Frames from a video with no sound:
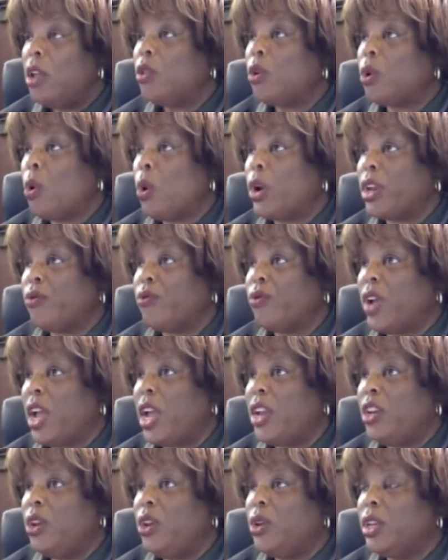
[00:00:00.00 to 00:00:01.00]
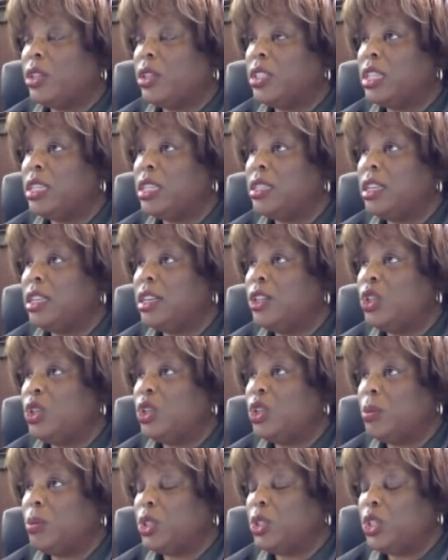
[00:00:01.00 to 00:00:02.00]
the court could find you guilty, sentence
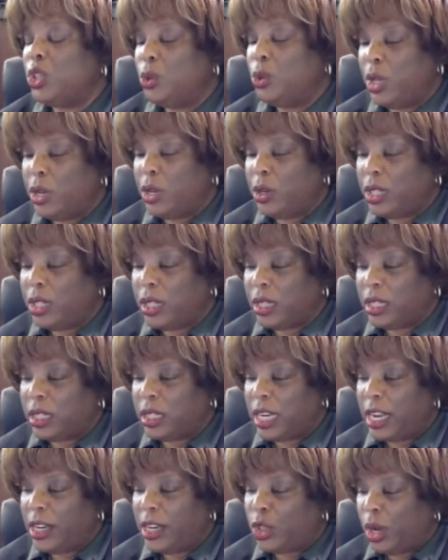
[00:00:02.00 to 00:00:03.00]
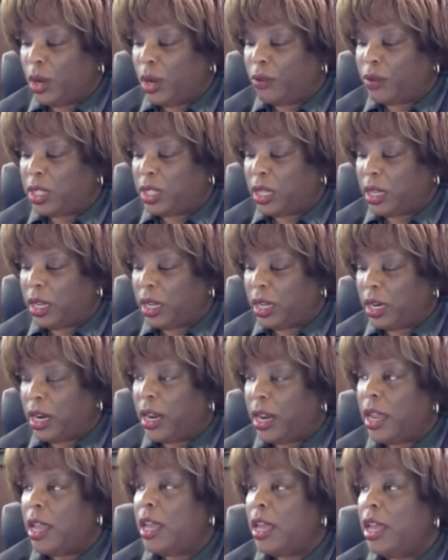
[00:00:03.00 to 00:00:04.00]
you up to 2 years in the state jail
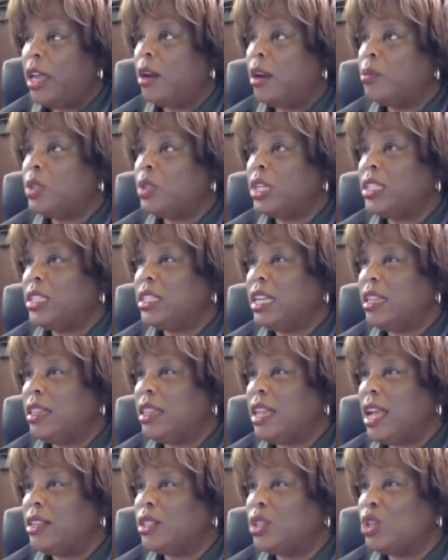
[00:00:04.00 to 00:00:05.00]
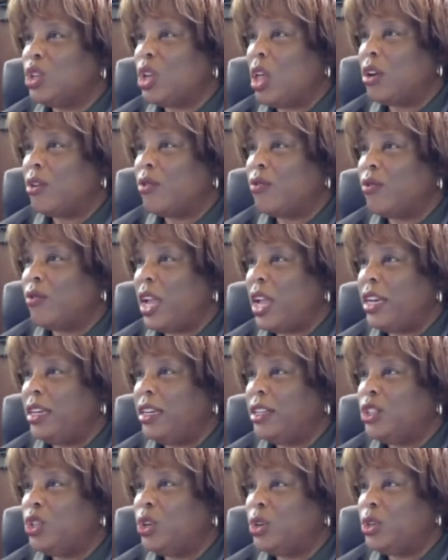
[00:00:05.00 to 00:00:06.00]
facility and up to a $10,000 fine?
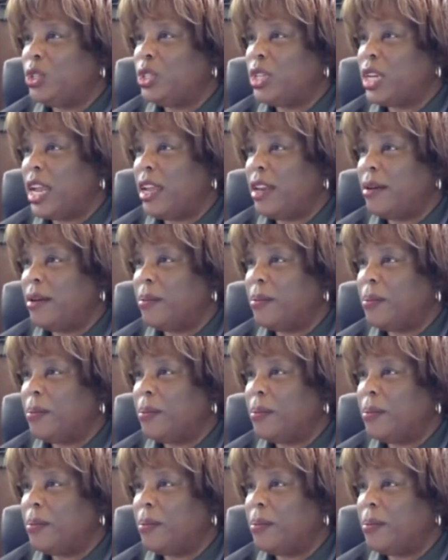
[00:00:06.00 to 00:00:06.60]
Did you understand?